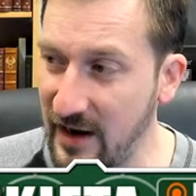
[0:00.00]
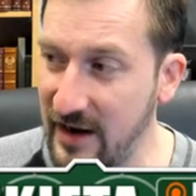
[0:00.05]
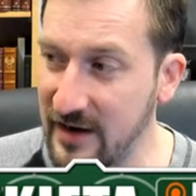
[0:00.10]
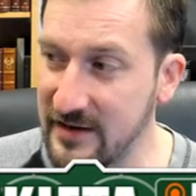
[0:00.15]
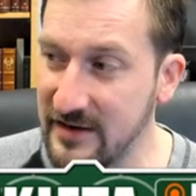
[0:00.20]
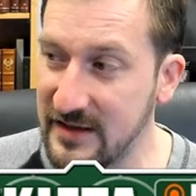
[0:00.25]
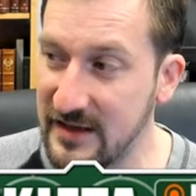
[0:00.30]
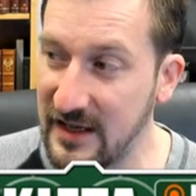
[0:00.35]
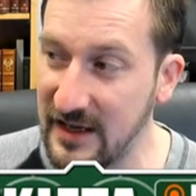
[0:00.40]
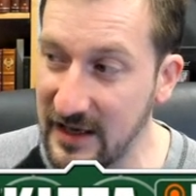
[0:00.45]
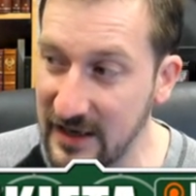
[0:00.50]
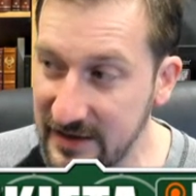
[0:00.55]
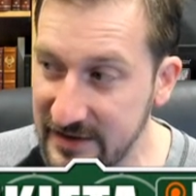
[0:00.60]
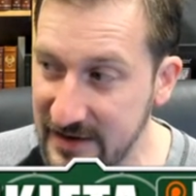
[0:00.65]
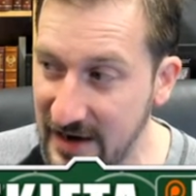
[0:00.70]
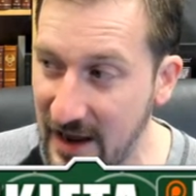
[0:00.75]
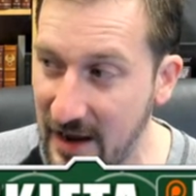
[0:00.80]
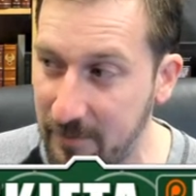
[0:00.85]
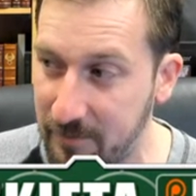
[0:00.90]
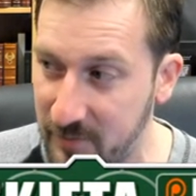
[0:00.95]
and
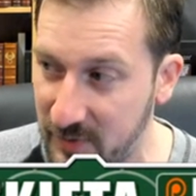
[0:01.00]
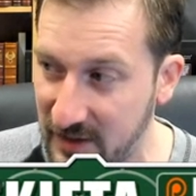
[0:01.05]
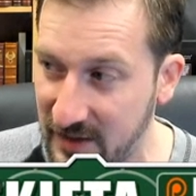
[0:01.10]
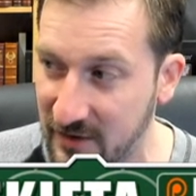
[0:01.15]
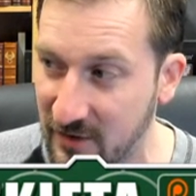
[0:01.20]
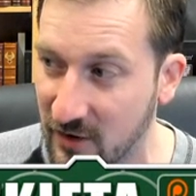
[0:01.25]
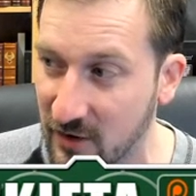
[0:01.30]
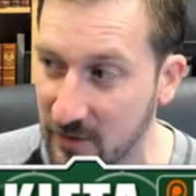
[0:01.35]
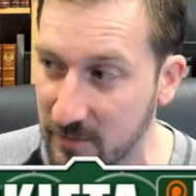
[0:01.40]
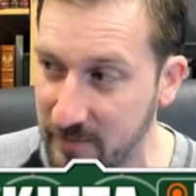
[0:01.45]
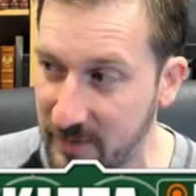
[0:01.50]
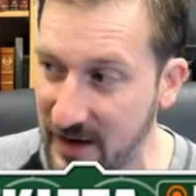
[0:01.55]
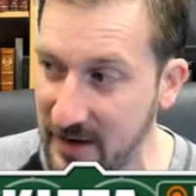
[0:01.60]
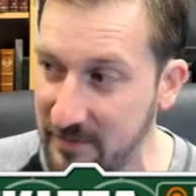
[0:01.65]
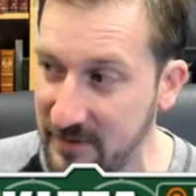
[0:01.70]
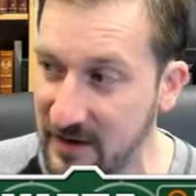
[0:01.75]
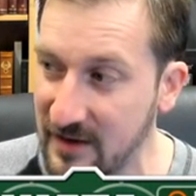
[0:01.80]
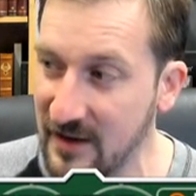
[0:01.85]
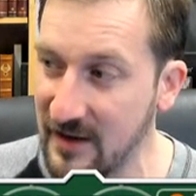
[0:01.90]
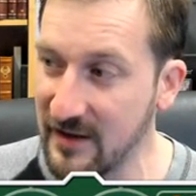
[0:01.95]
kidnapping her
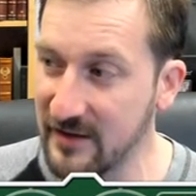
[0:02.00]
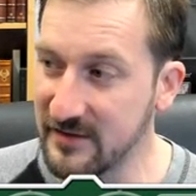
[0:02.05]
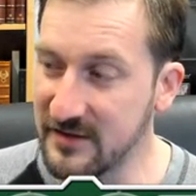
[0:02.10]
baby?